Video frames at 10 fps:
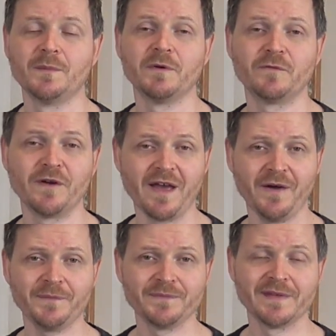But for
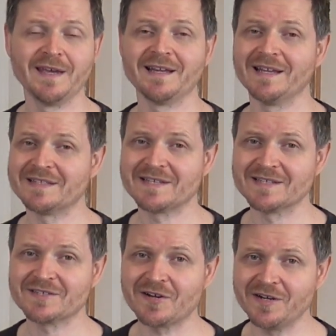now, let's
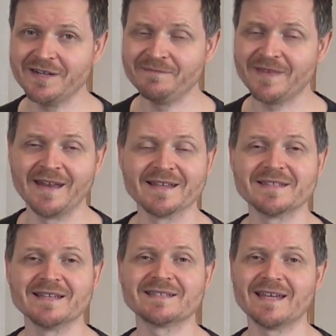get started, and as
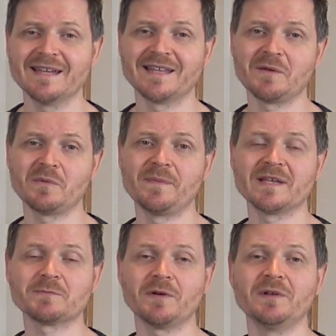they say in the game of
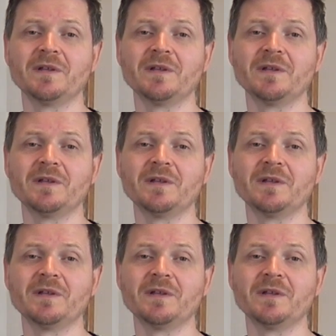baseball,